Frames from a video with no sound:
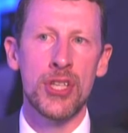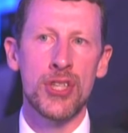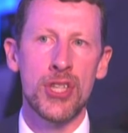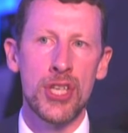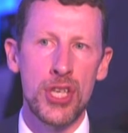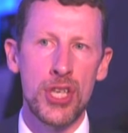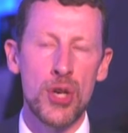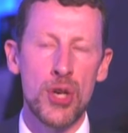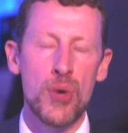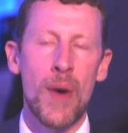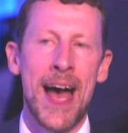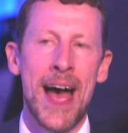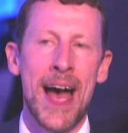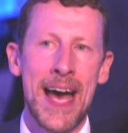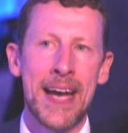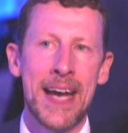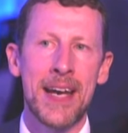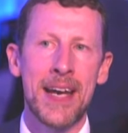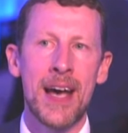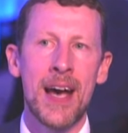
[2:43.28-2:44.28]

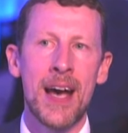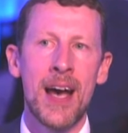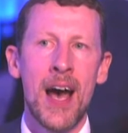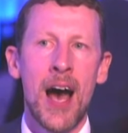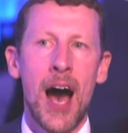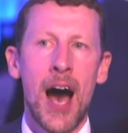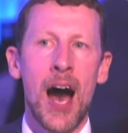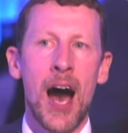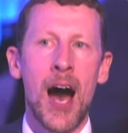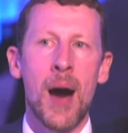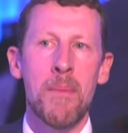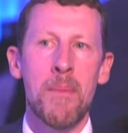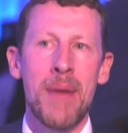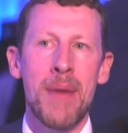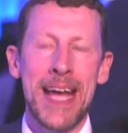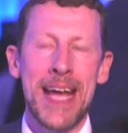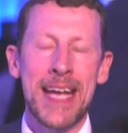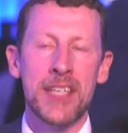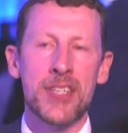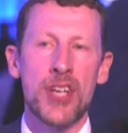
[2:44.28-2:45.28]
UN
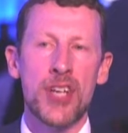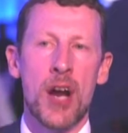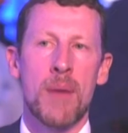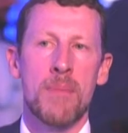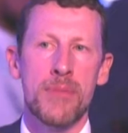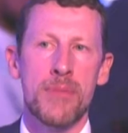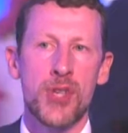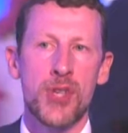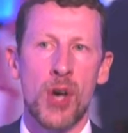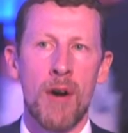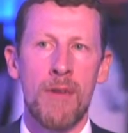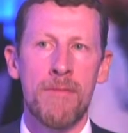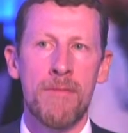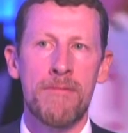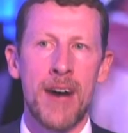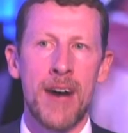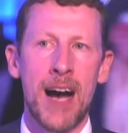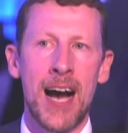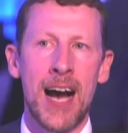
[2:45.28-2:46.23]
in terms of